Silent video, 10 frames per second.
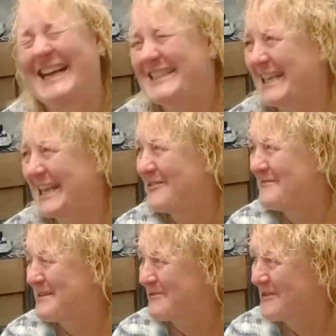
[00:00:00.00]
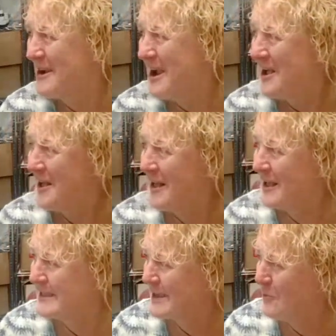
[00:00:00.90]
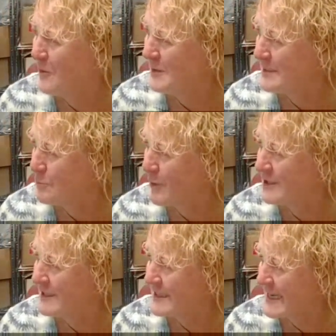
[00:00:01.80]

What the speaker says: you remember, what was Bridget's